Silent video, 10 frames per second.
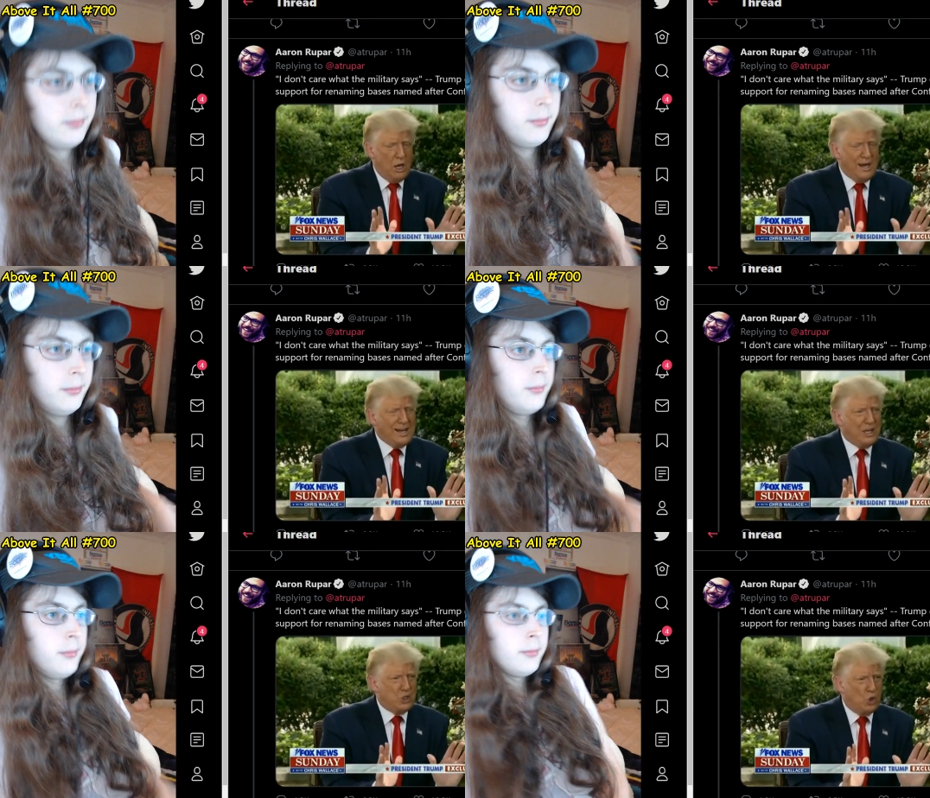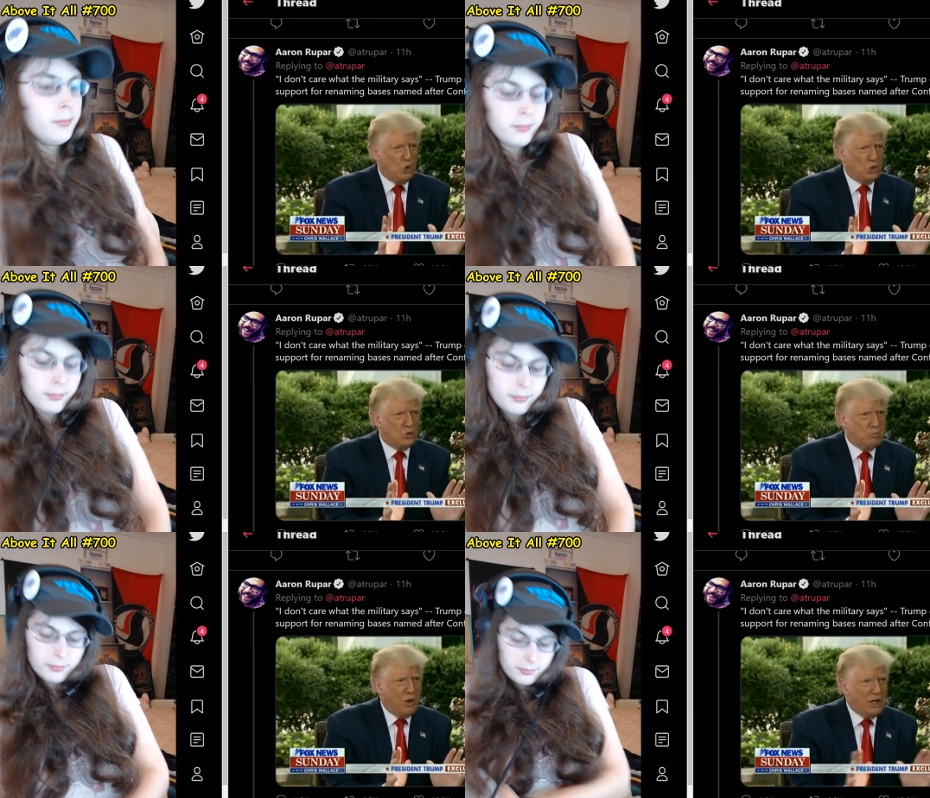Speaker 1: I got
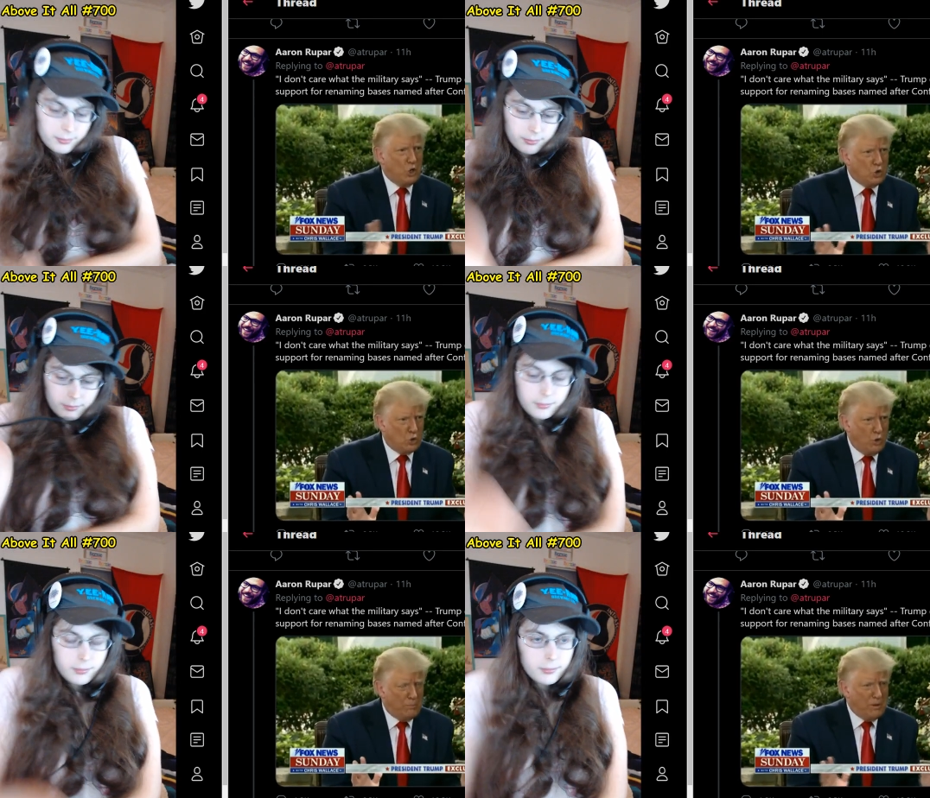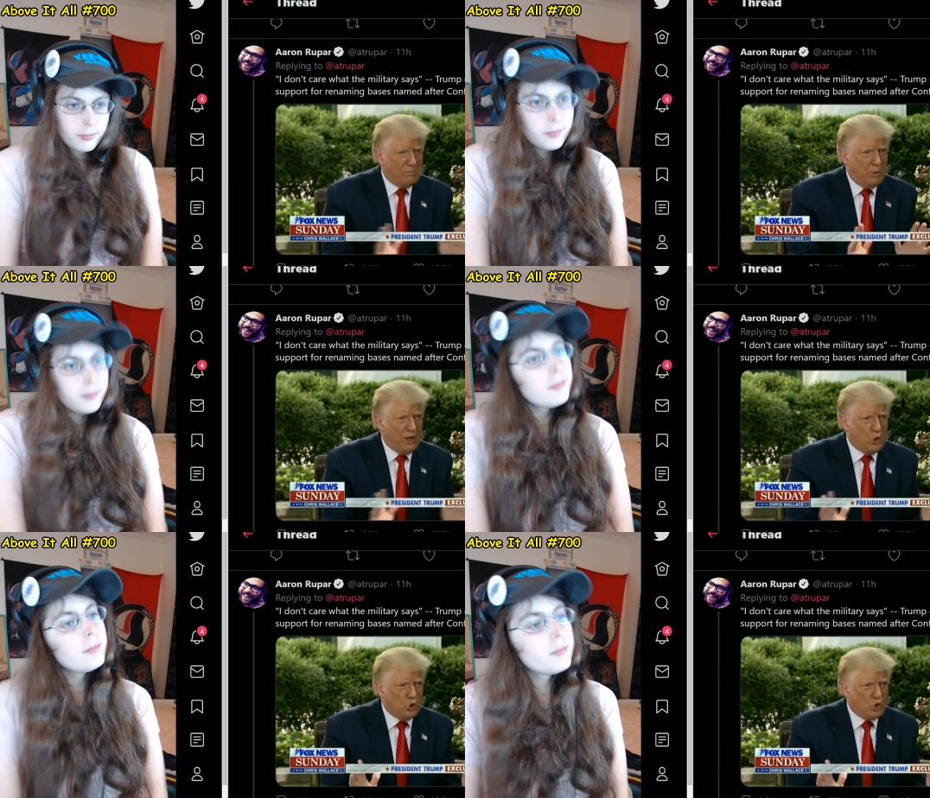soldiers, brand new equipment, brand new